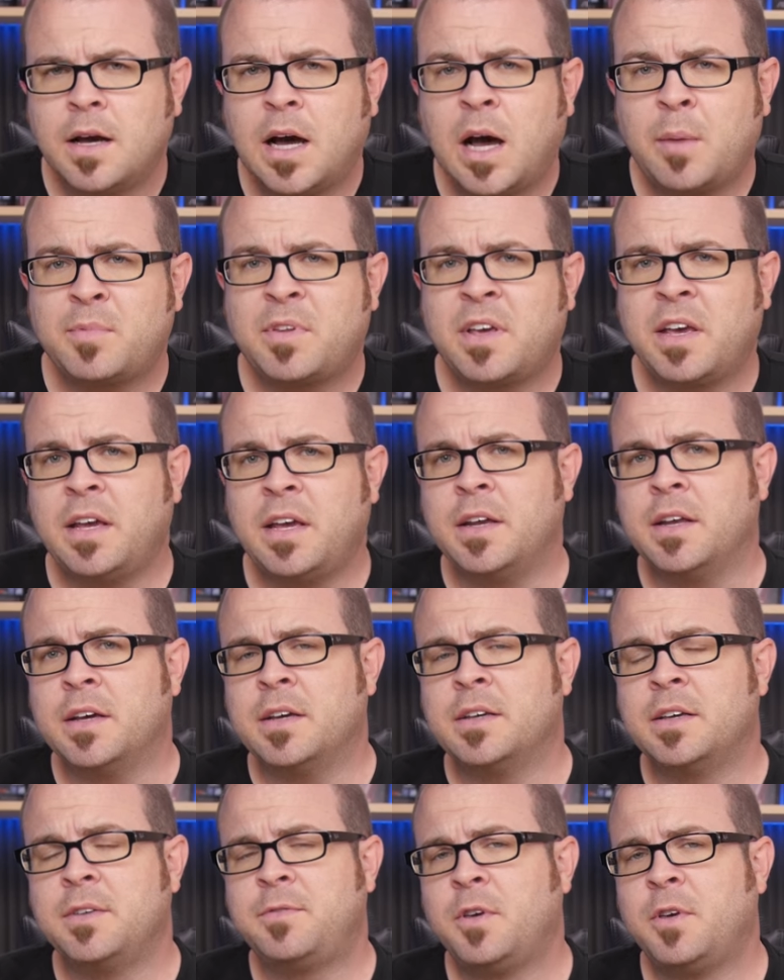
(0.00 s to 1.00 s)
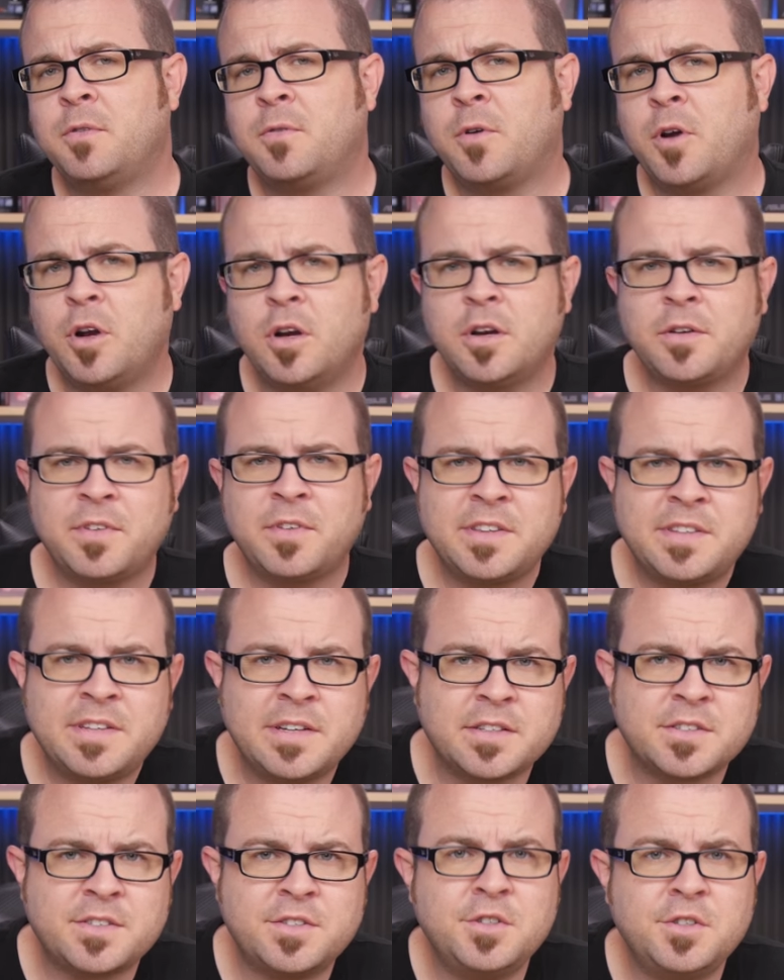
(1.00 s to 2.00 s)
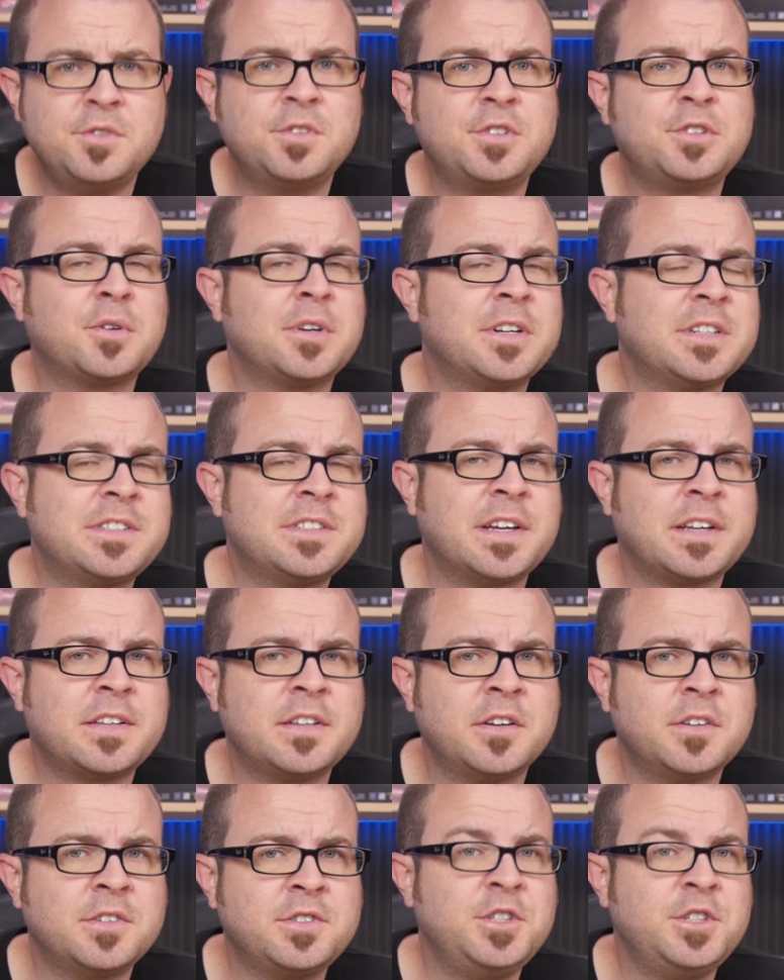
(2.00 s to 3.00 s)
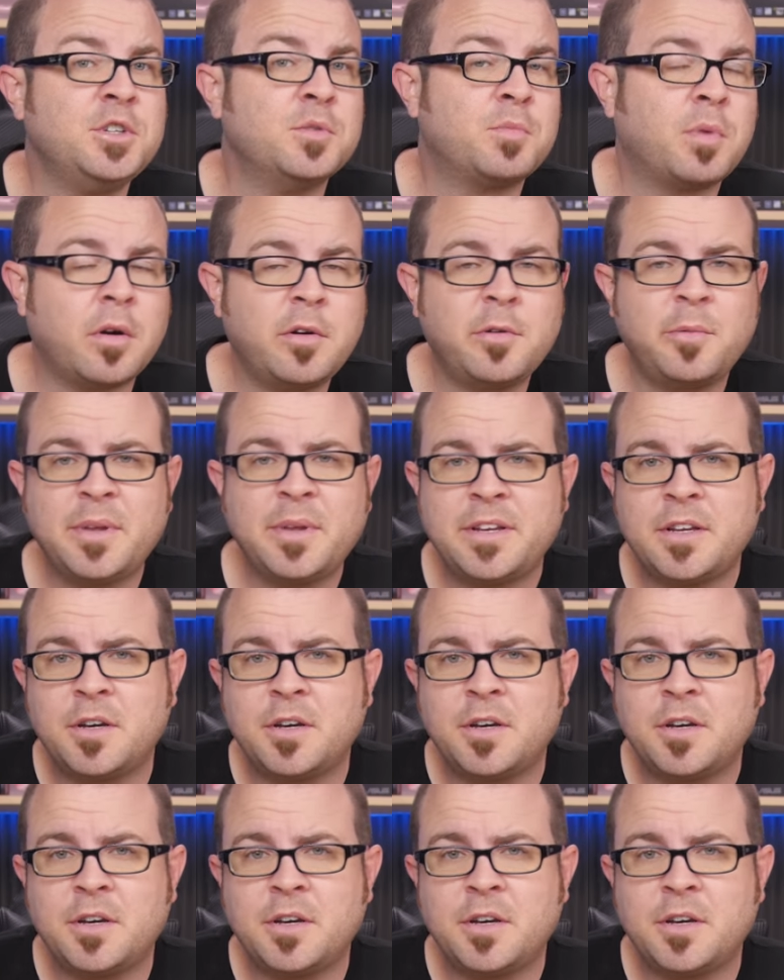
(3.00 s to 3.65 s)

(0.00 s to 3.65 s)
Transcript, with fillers: Optane. If you've heard of Intel's new storage technology, you probably